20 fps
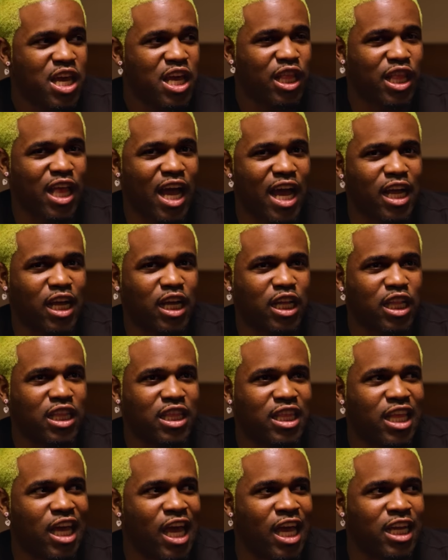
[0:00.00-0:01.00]
like,
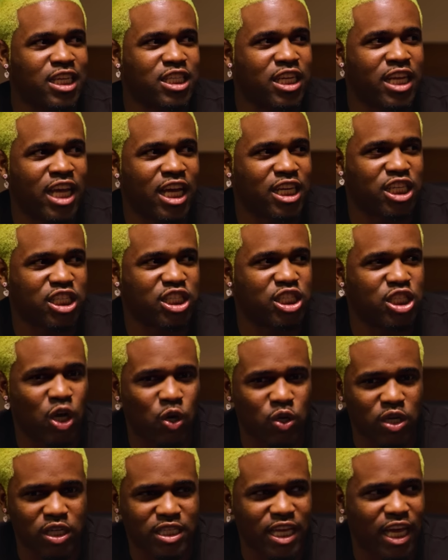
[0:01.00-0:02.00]
the engineer just
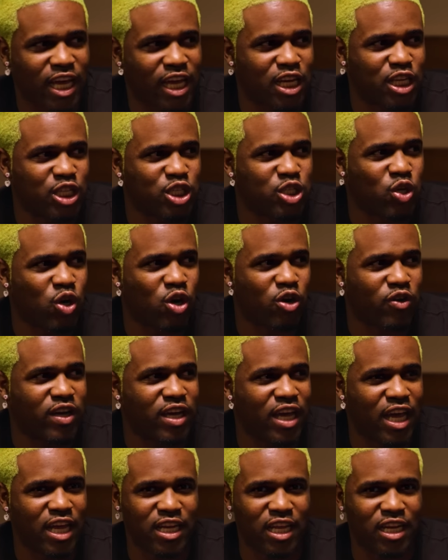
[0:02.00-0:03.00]
know to take it and store
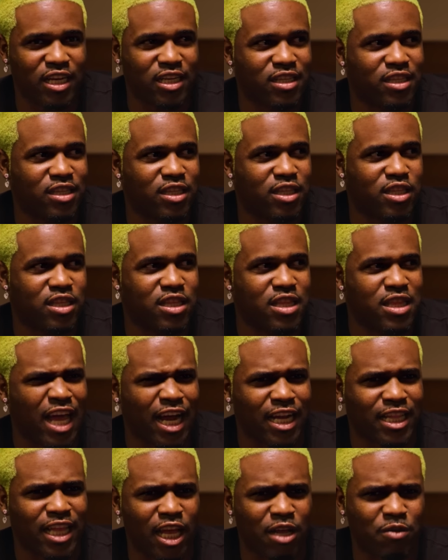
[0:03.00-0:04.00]
it, and then
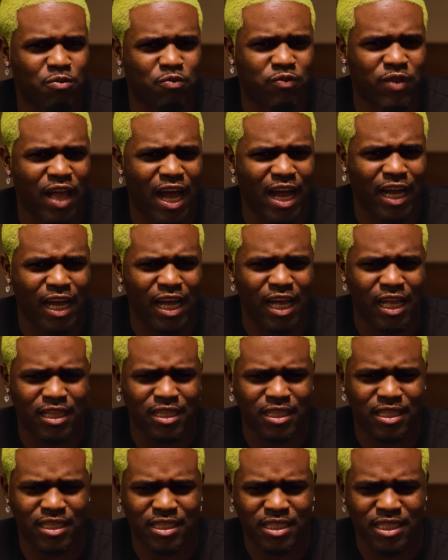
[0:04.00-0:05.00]
like they like
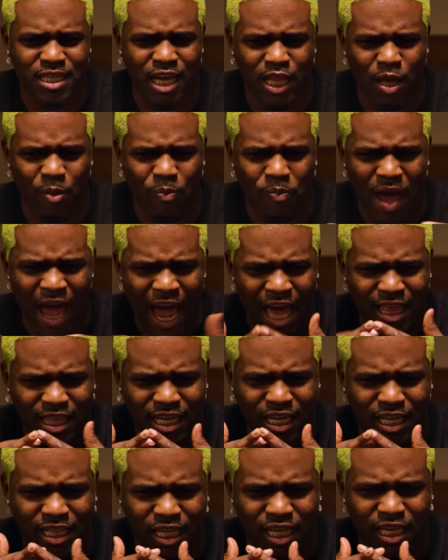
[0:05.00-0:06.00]

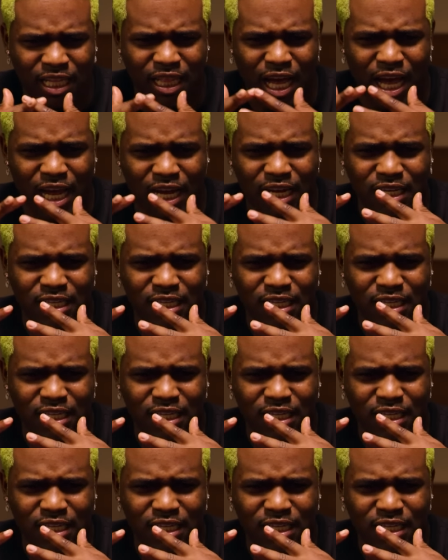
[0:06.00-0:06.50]
telepathically like.